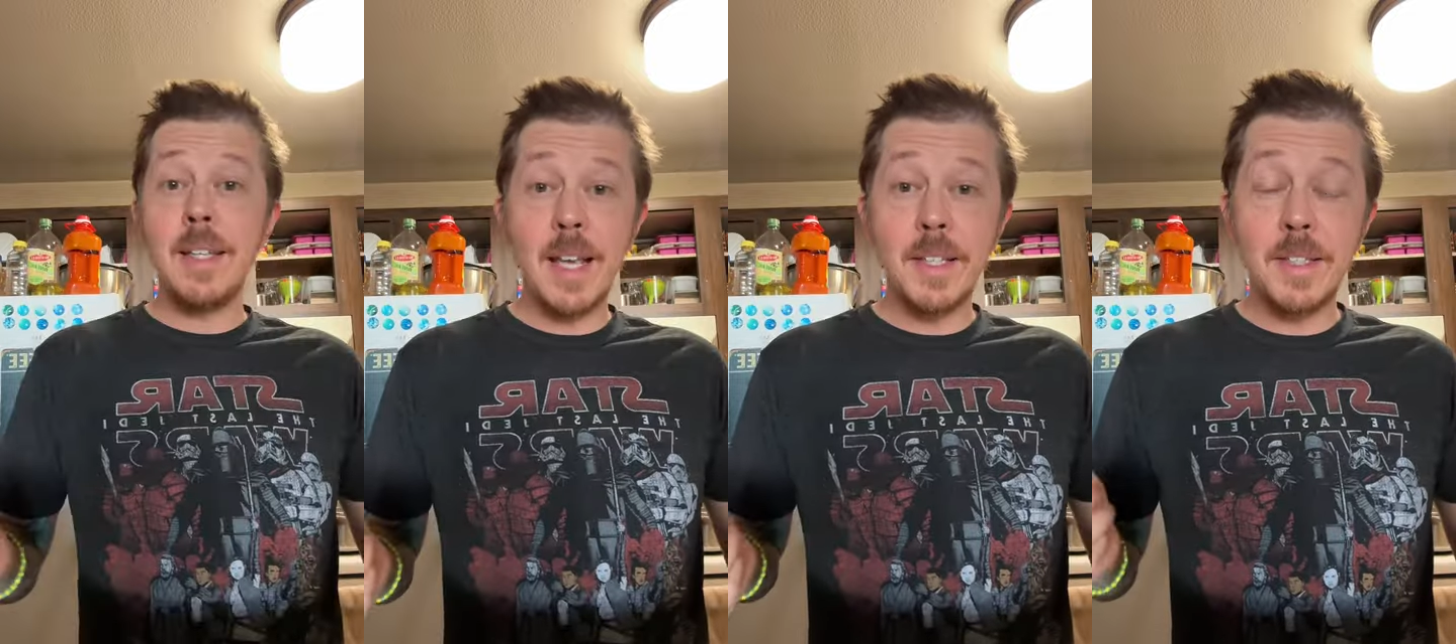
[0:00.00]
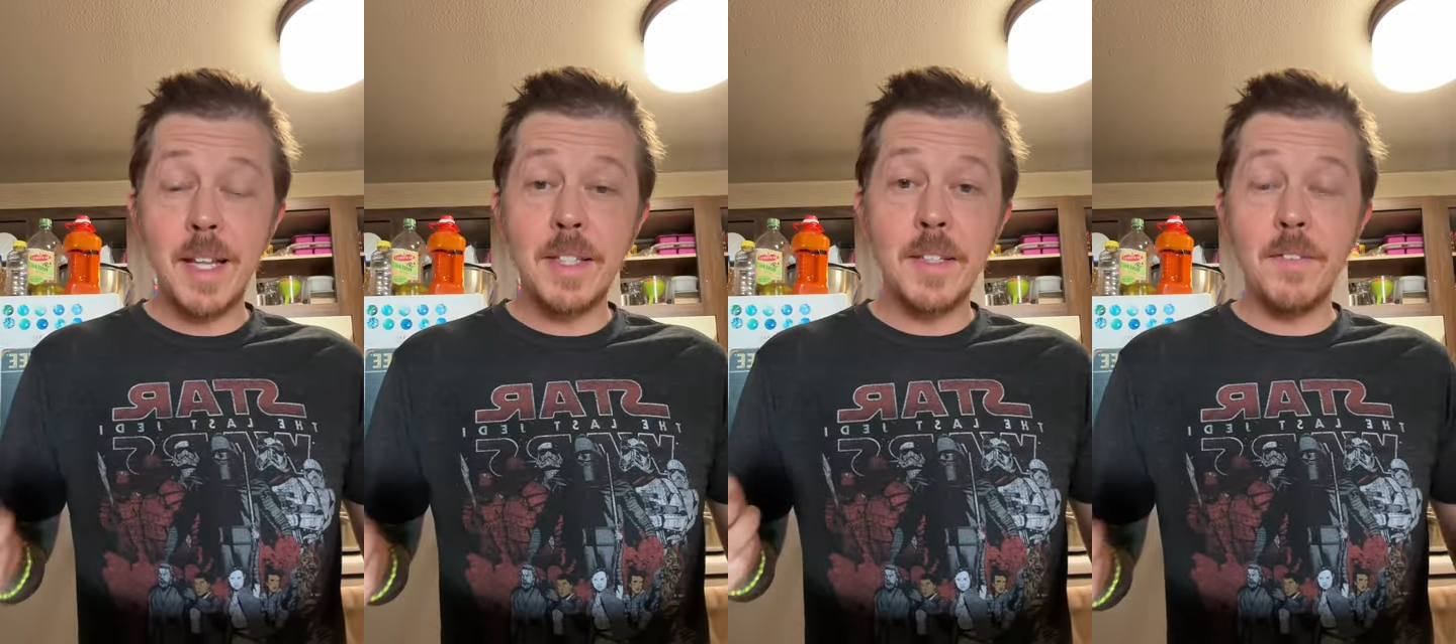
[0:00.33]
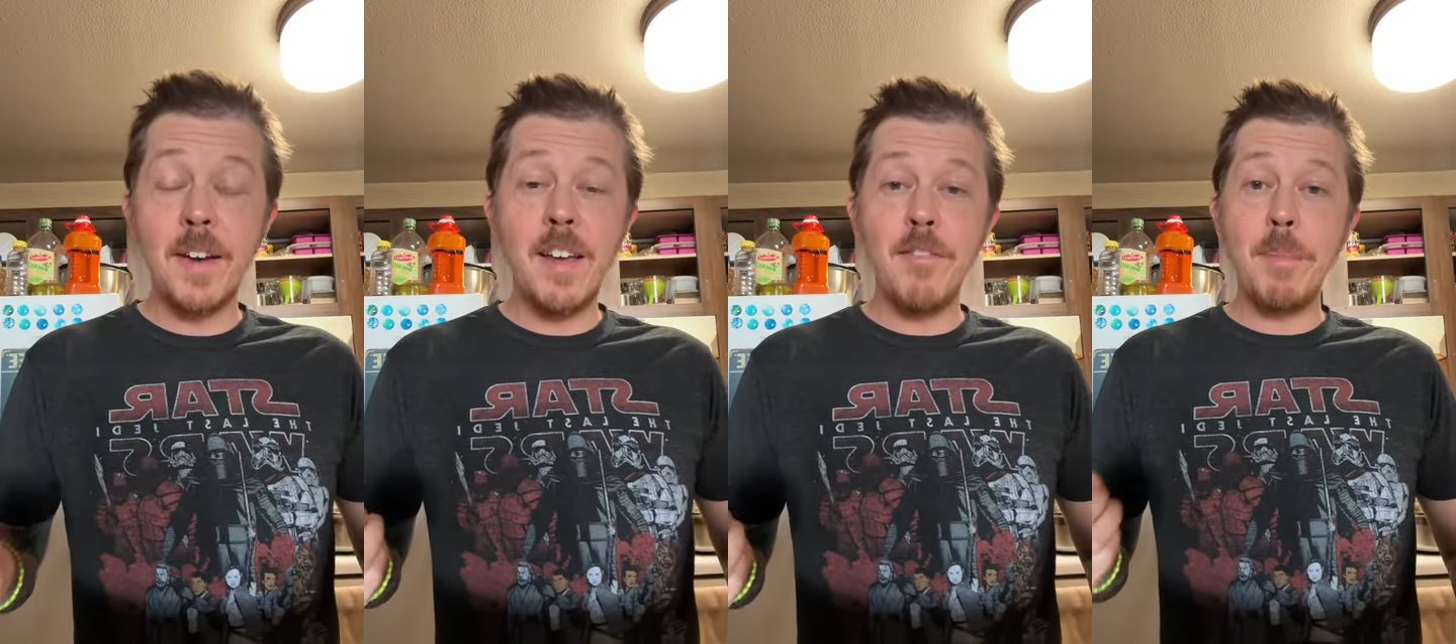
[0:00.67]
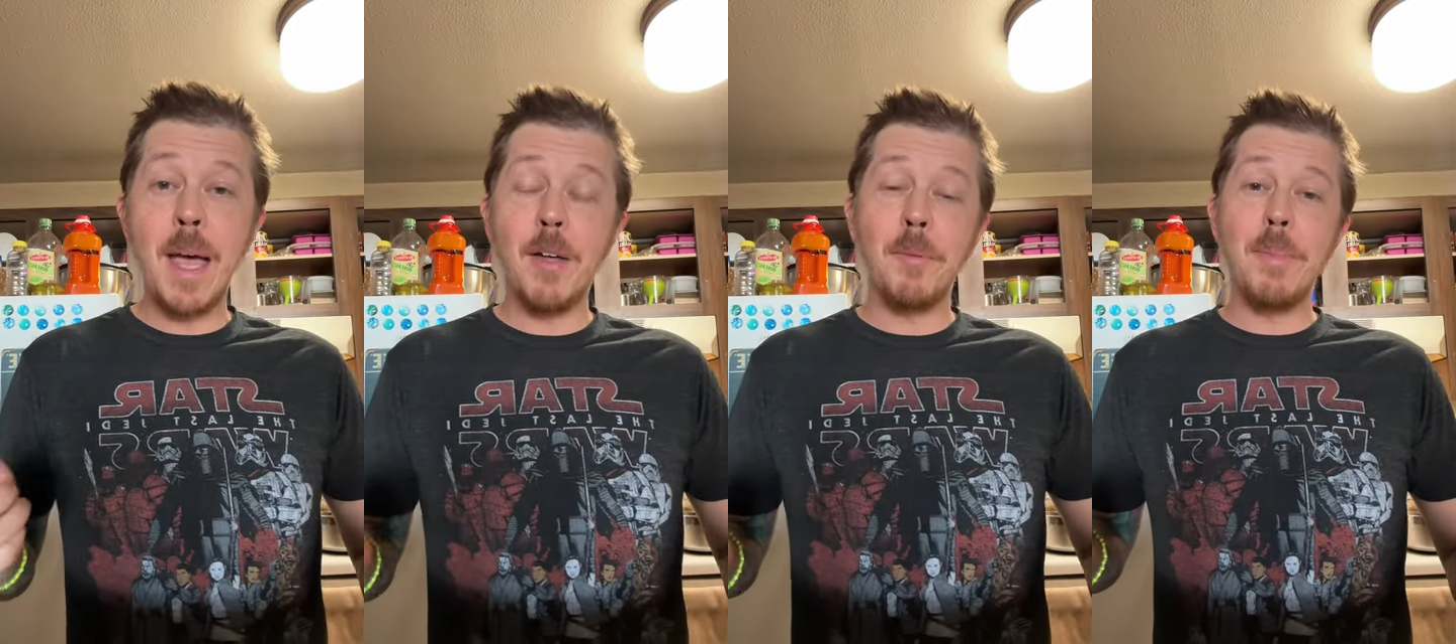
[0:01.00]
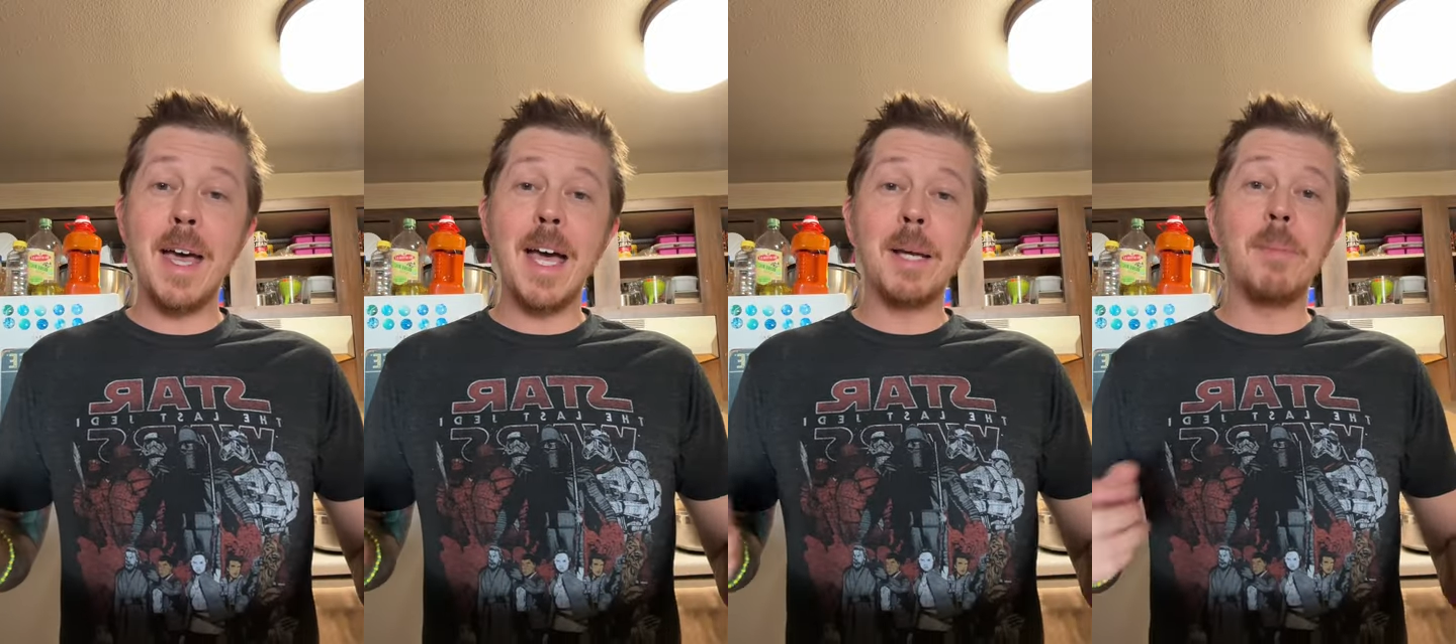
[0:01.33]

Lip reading: Yes, that's a 5-pound bag,